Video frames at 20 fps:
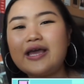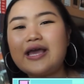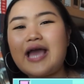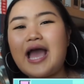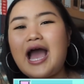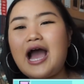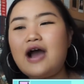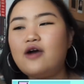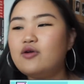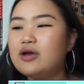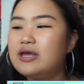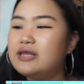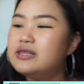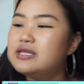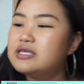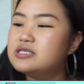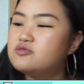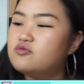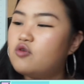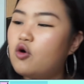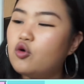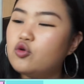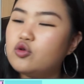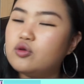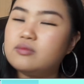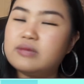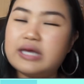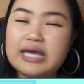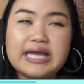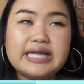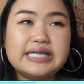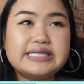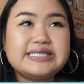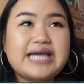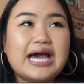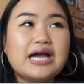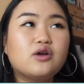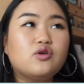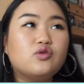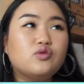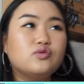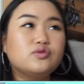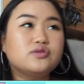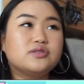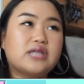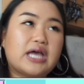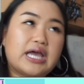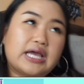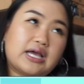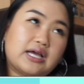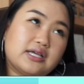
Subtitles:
how in this volume it tackles like